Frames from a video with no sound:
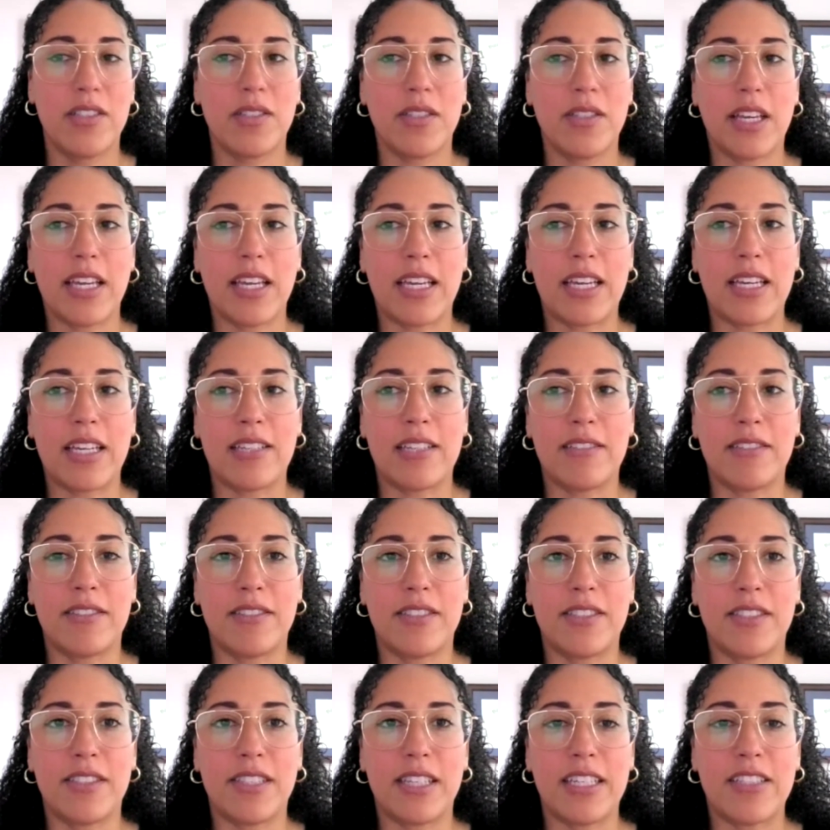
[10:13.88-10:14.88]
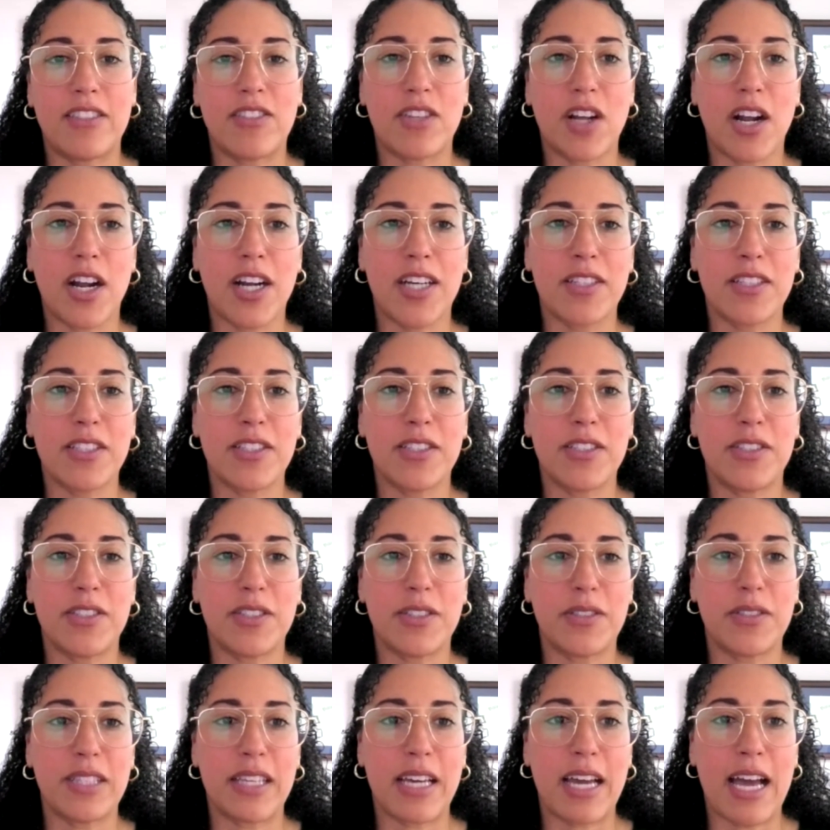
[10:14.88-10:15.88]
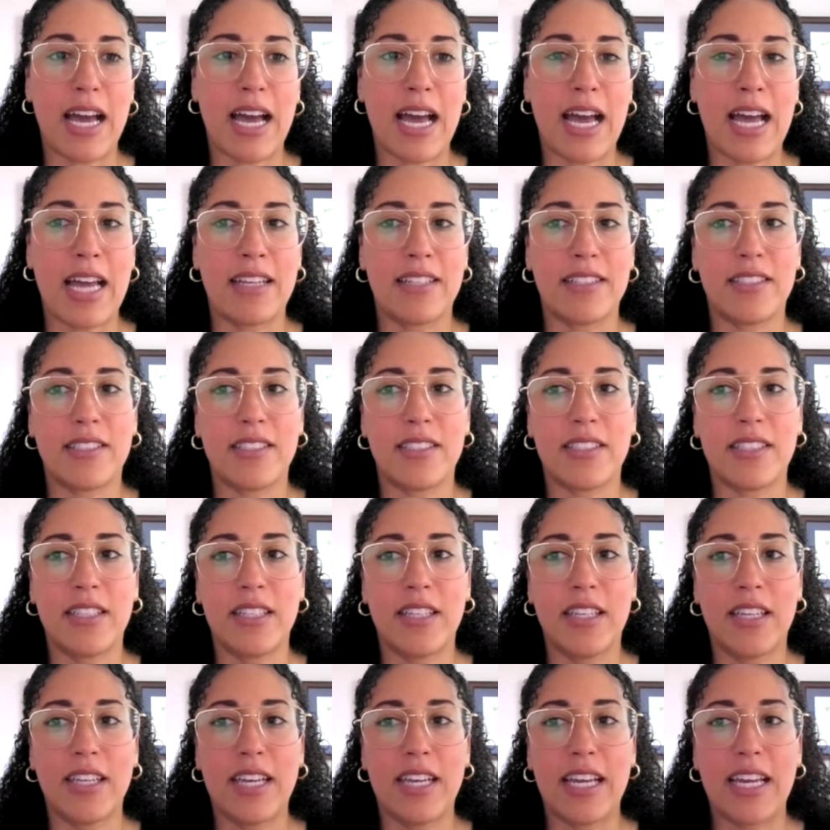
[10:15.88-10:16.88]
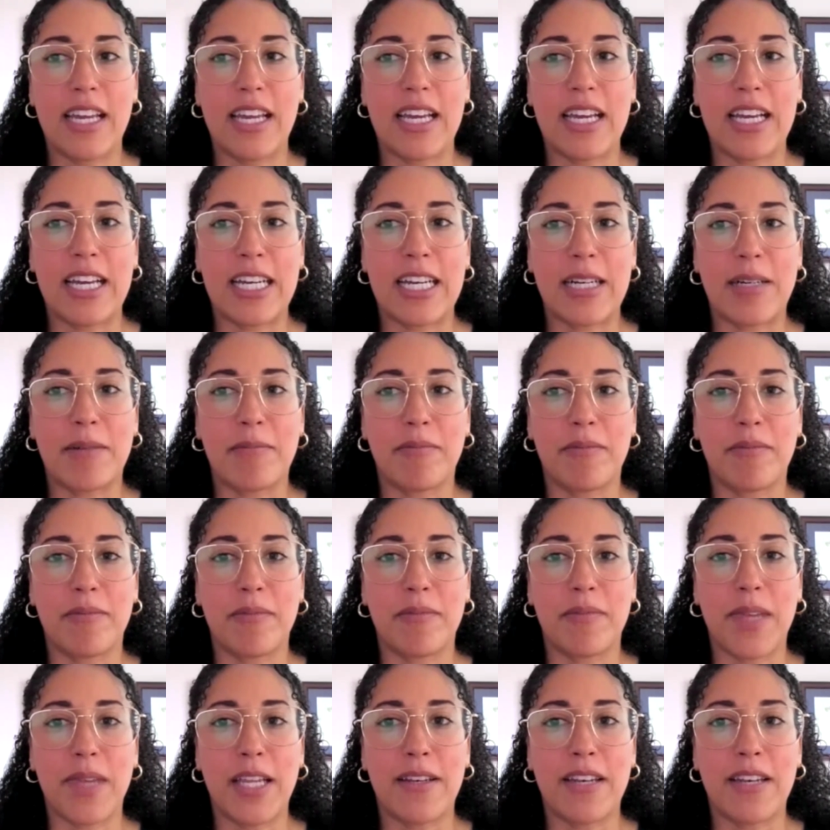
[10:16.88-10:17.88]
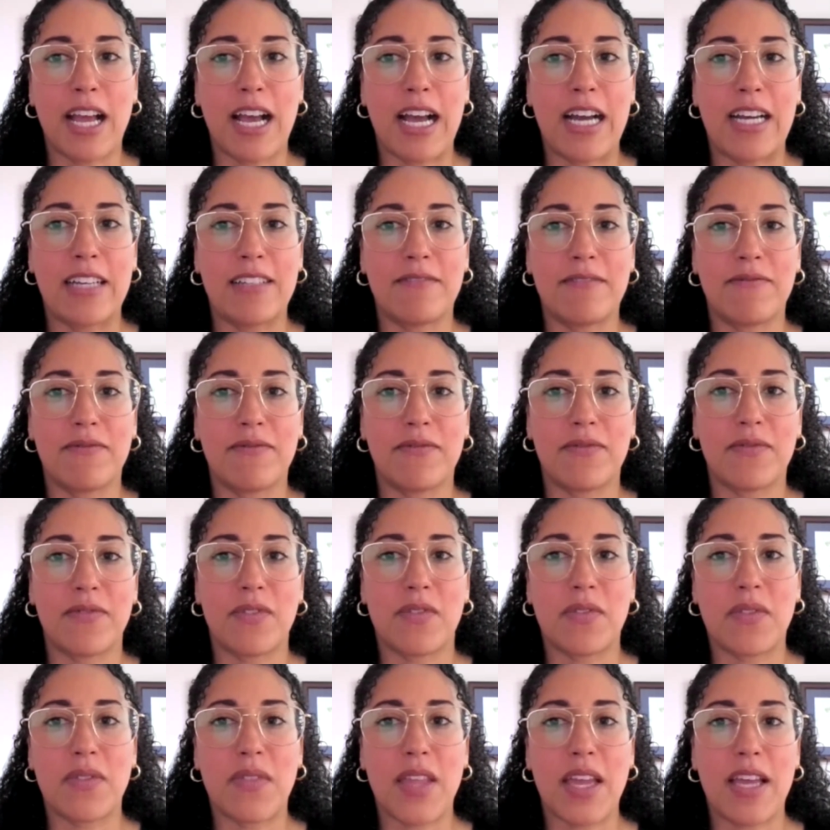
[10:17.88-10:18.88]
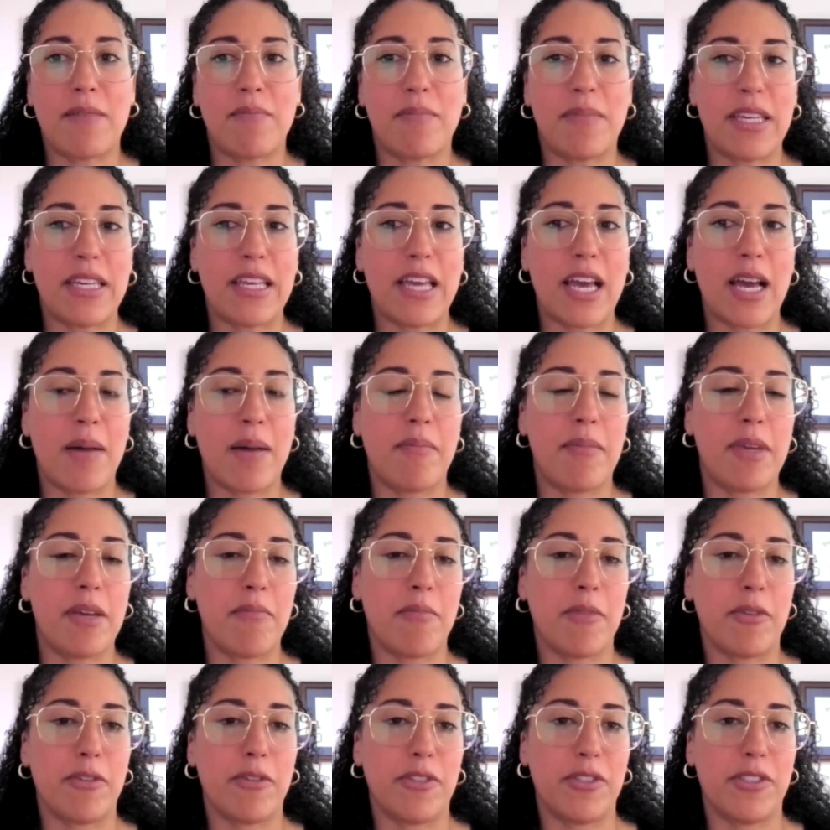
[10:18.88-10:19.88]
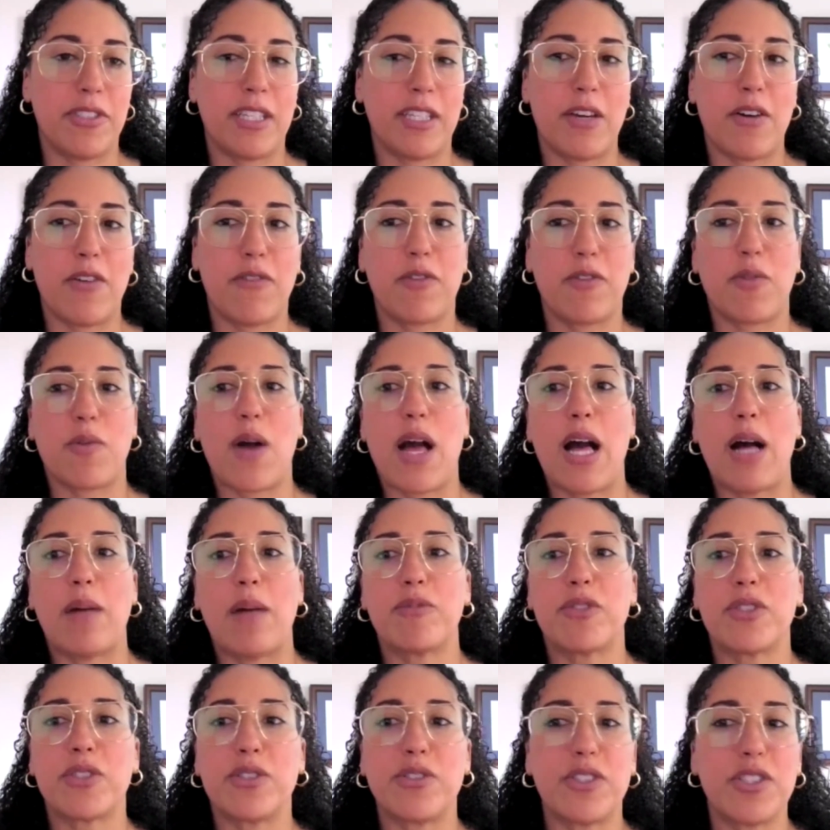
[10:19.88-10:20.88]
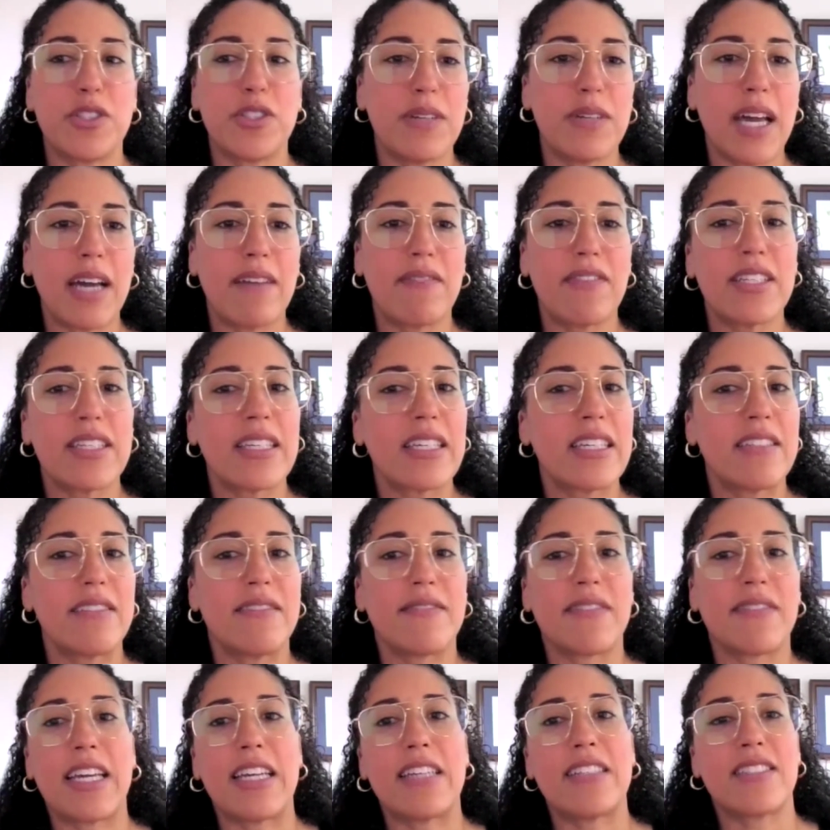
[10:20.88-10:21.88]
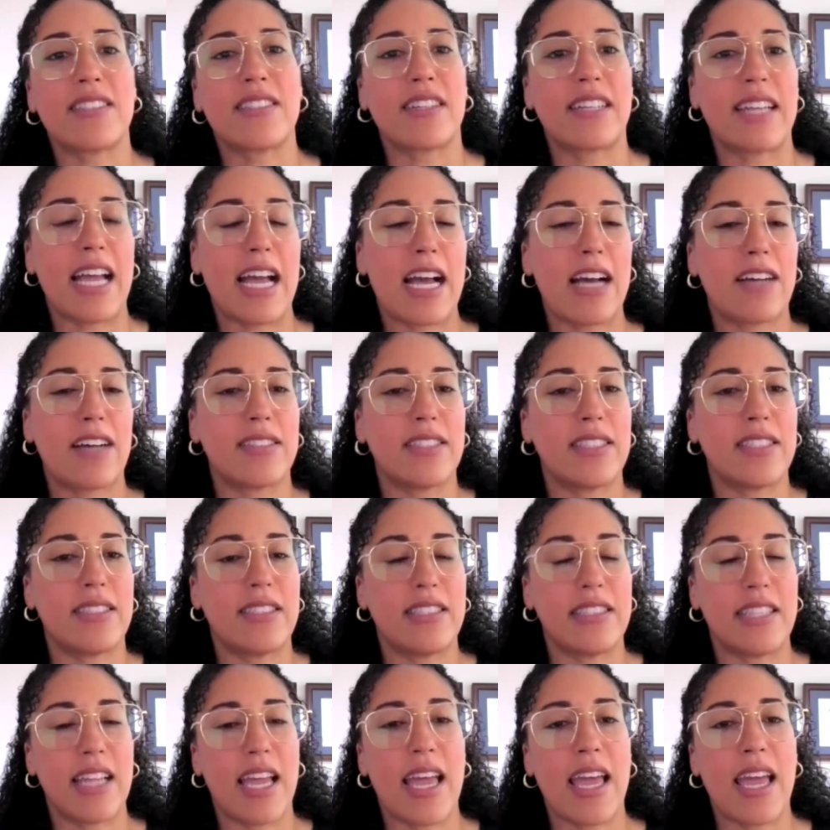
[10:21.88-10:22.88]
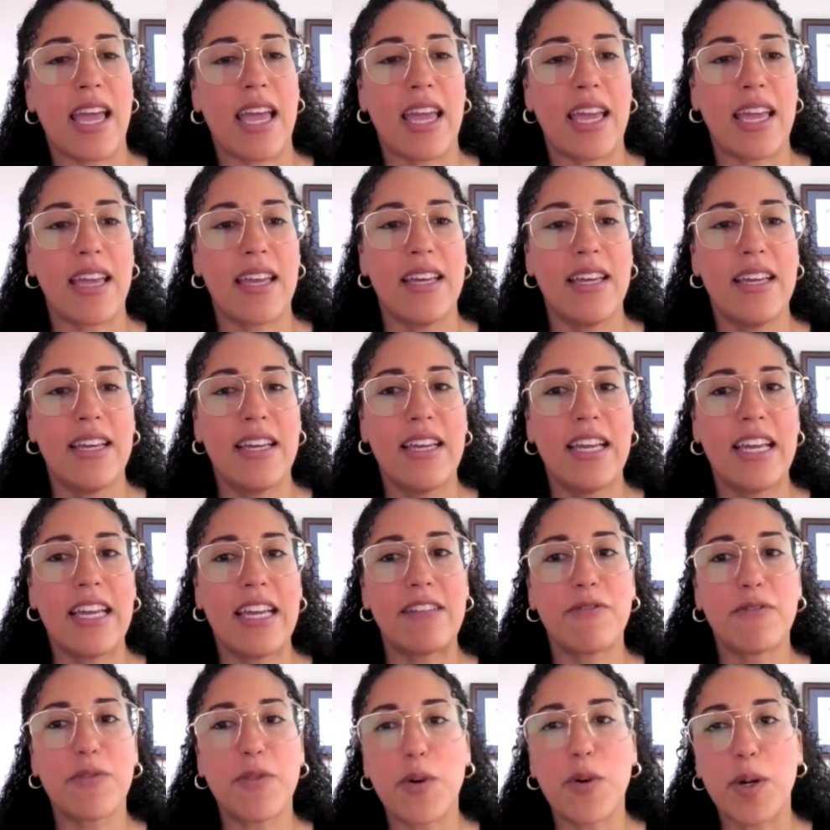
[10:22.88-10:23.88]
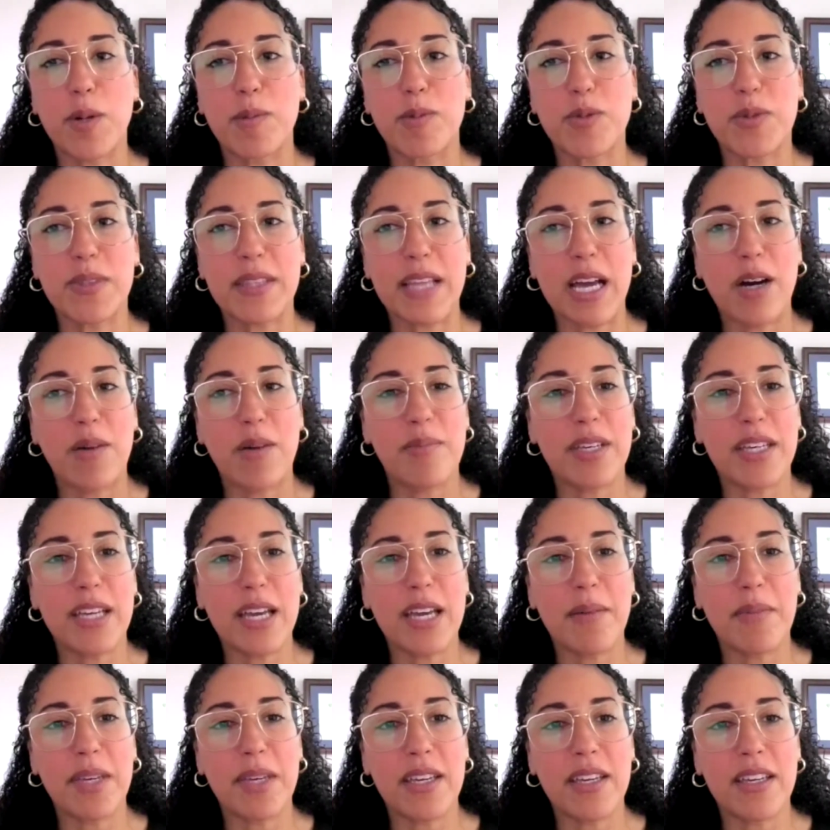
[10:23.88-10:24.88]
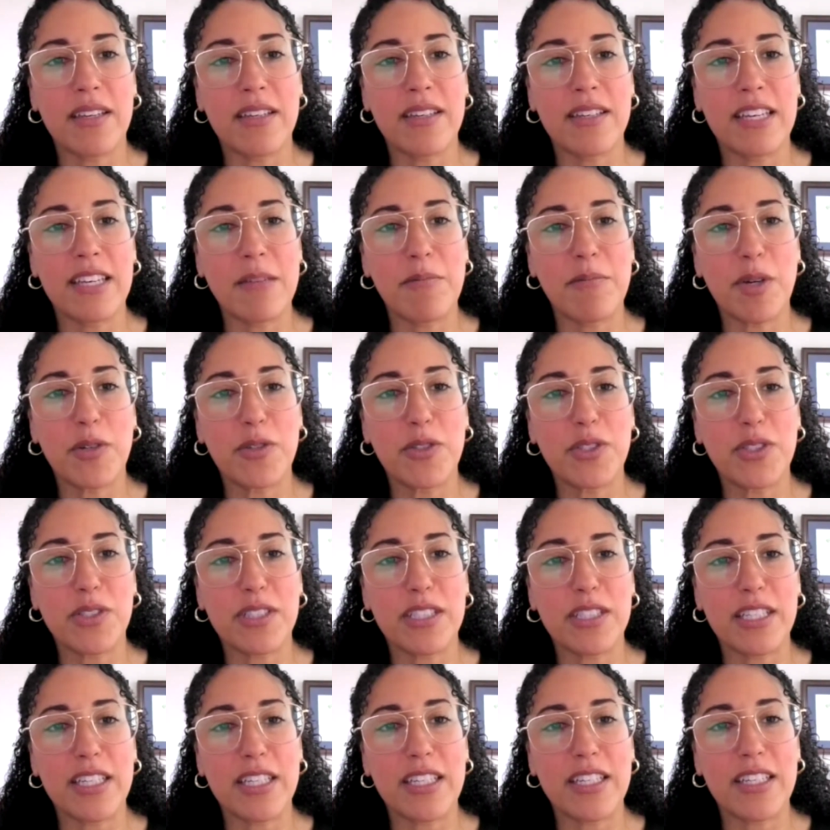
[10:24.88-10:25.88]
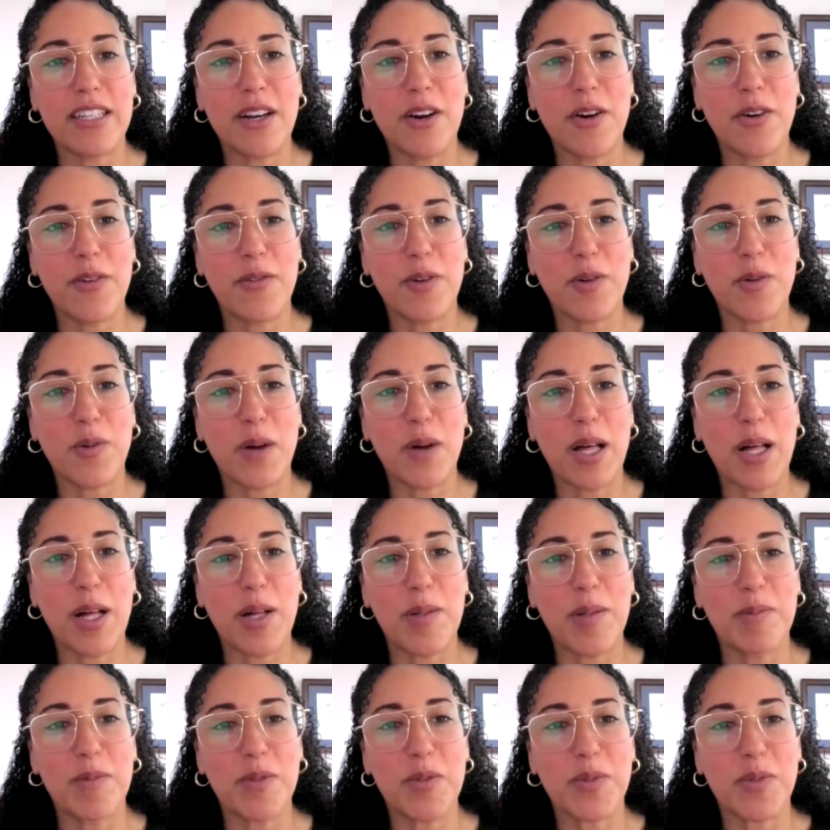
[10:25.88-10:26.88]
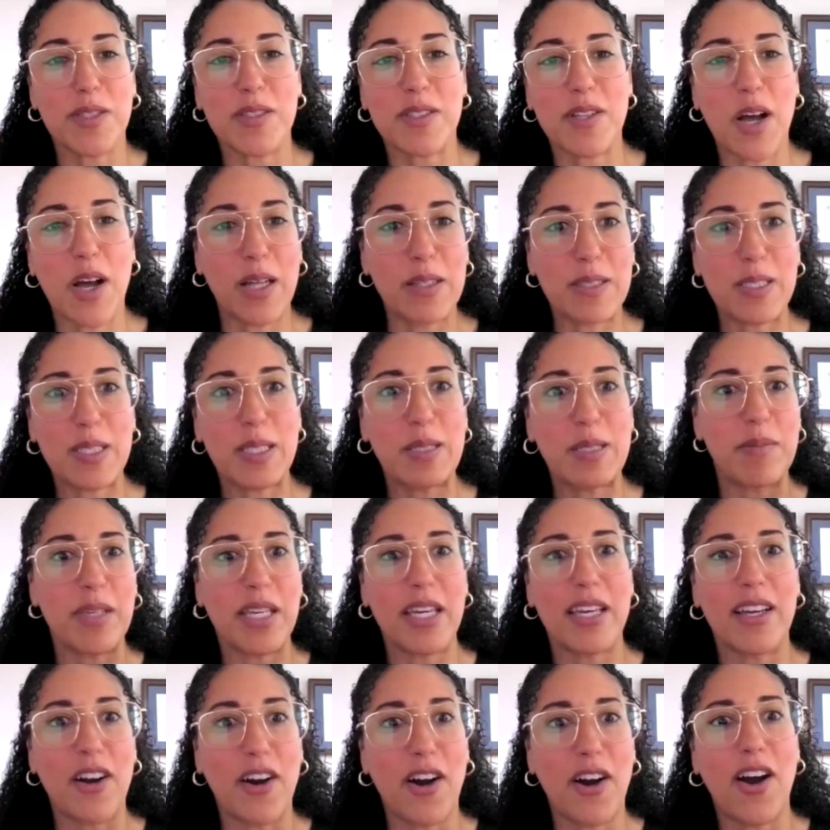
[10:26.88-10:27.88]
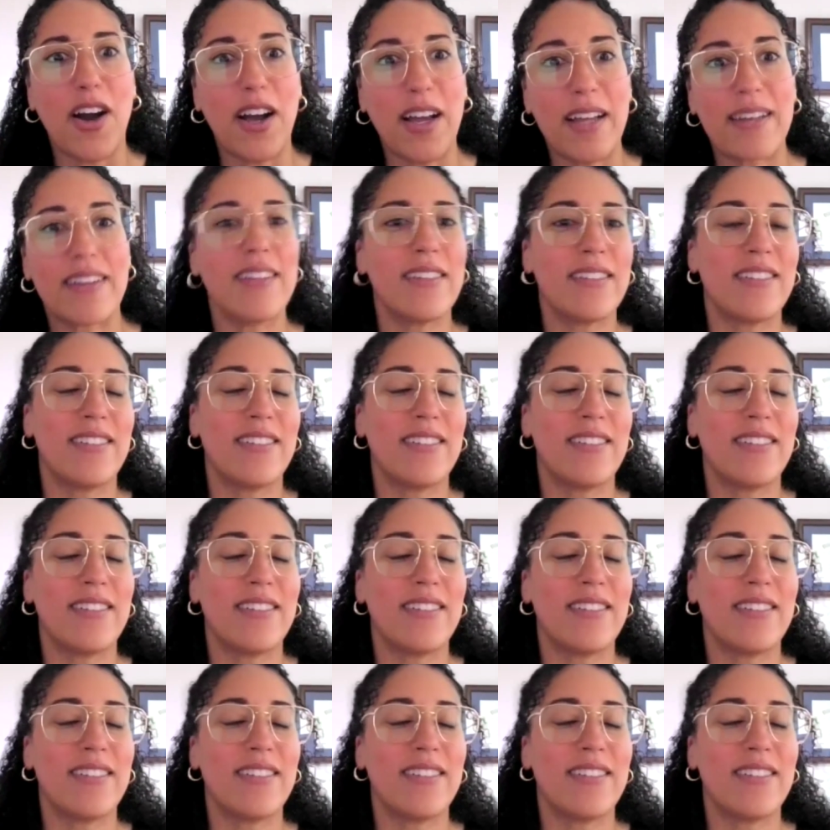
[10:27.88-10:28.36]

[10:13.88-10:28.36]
And it's hard to do that, and not then become emotionally overwhelmed. So do you have any advice on how to stay informed without becoming emotionally overwhelmed with constantly being on?